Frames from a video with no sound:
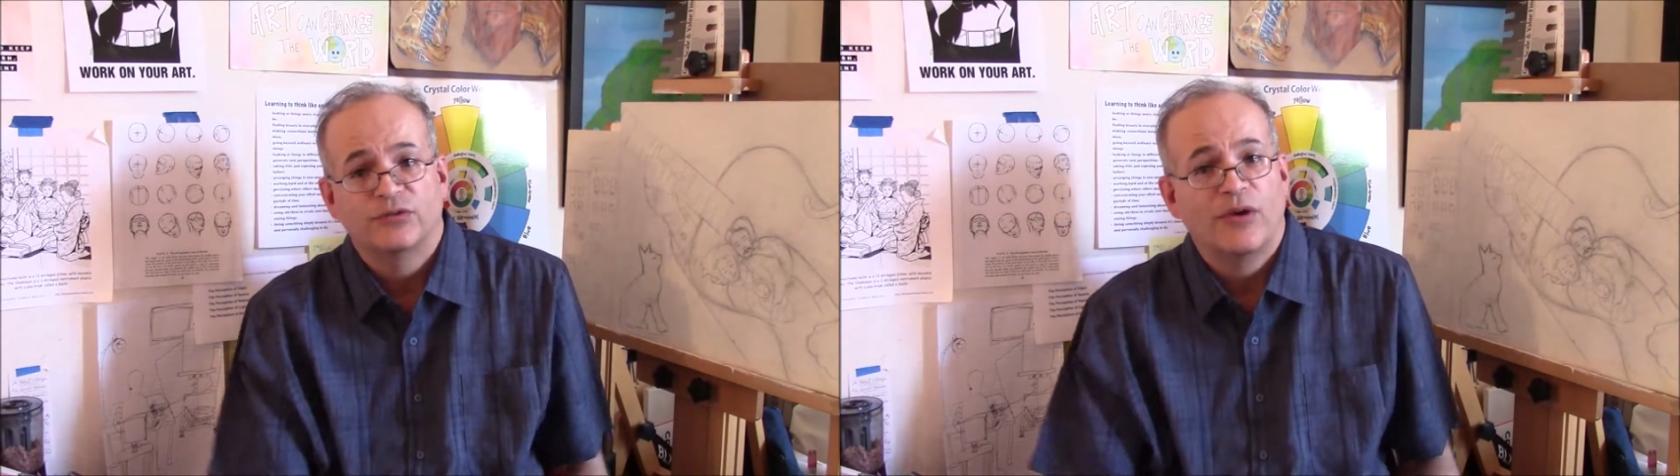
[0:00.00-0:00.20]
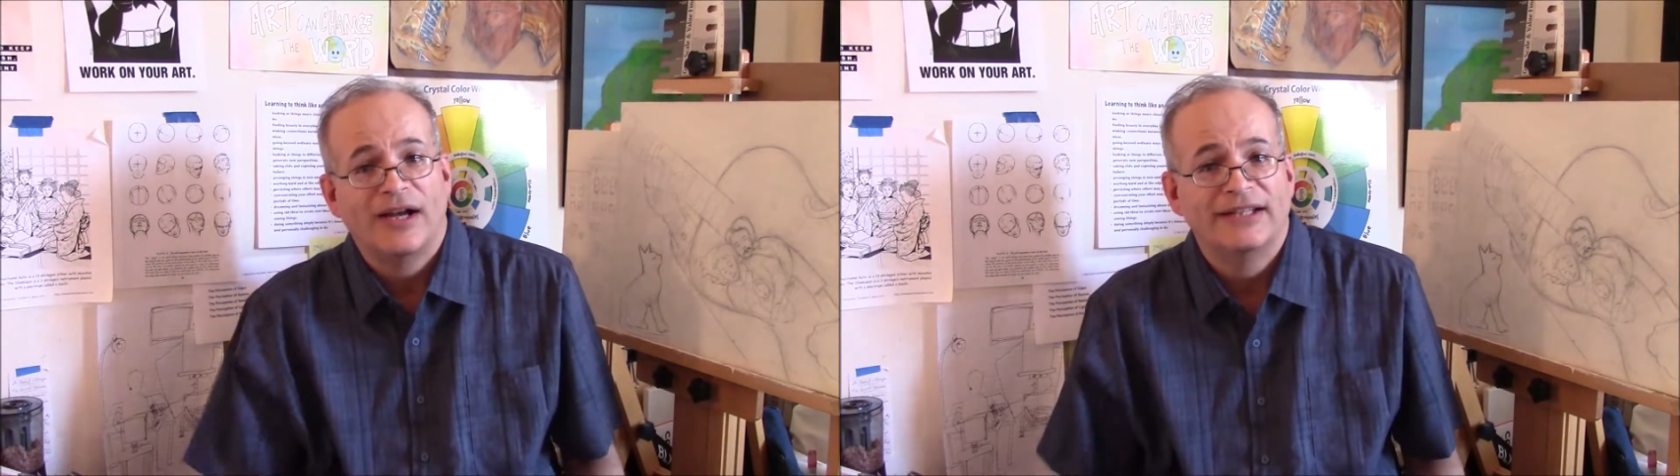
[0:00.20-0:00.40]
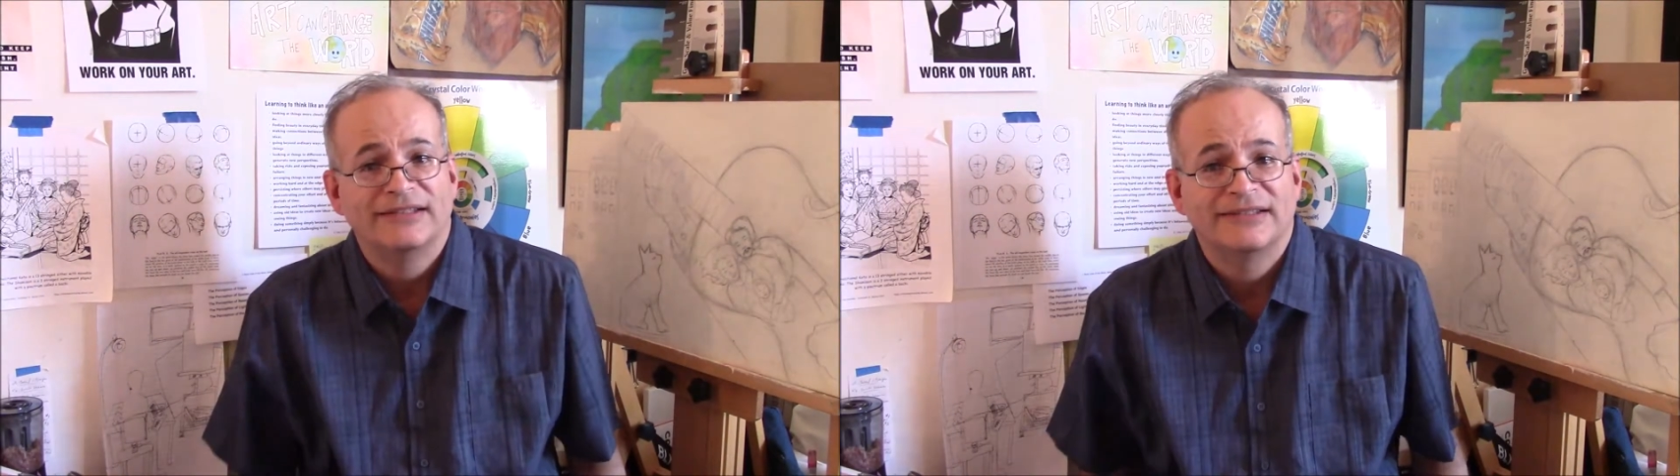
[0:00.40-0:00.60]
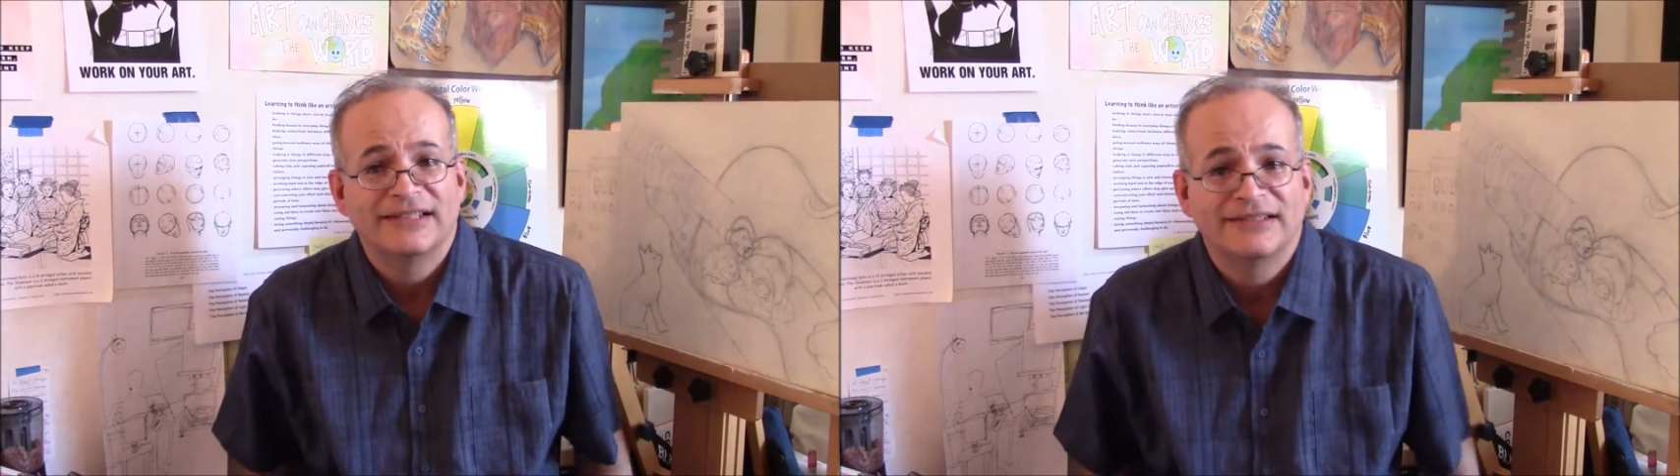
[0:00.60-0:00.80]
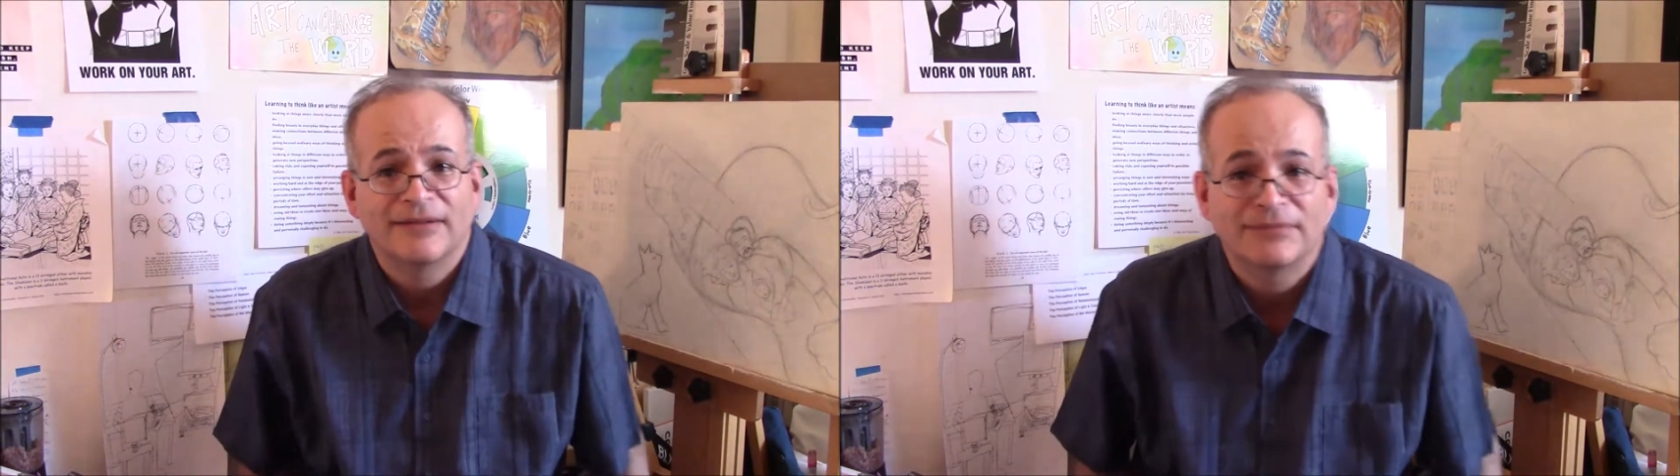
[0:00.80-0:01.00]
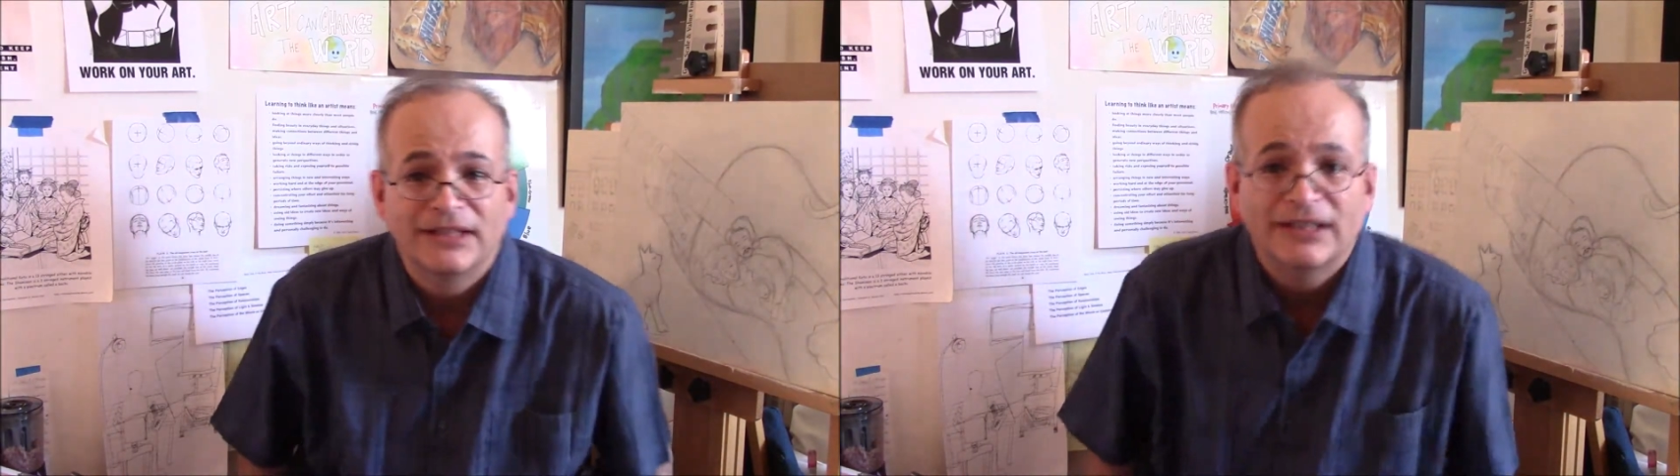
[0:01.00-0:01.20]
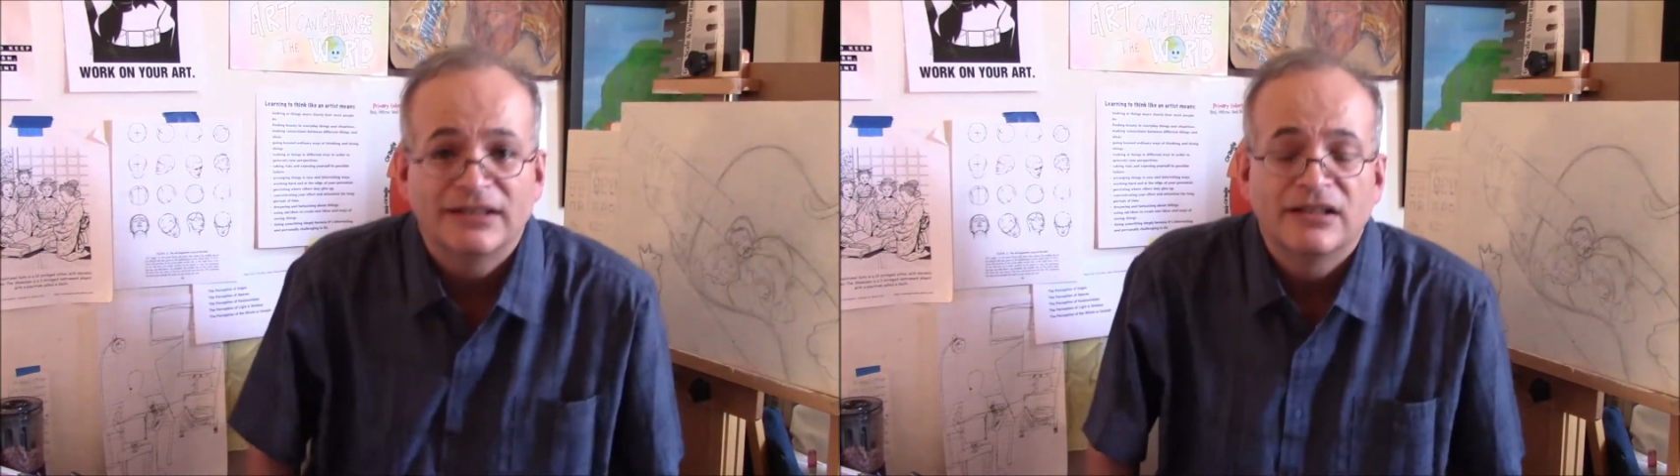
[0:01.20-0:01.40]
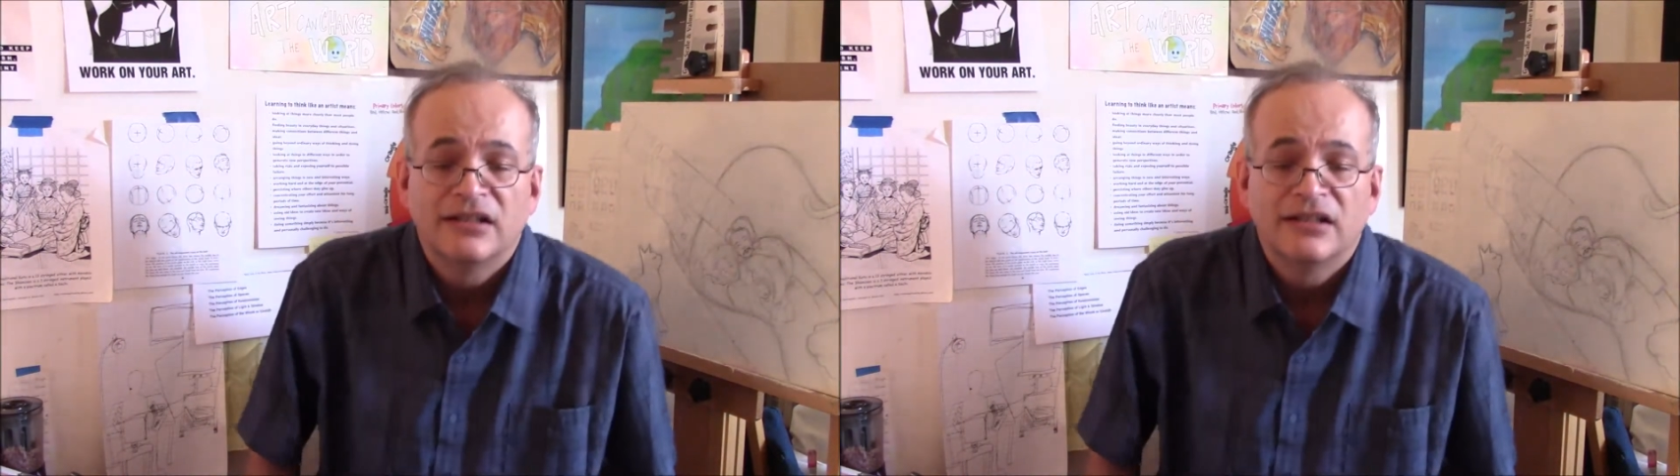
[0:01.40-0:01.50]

why is this something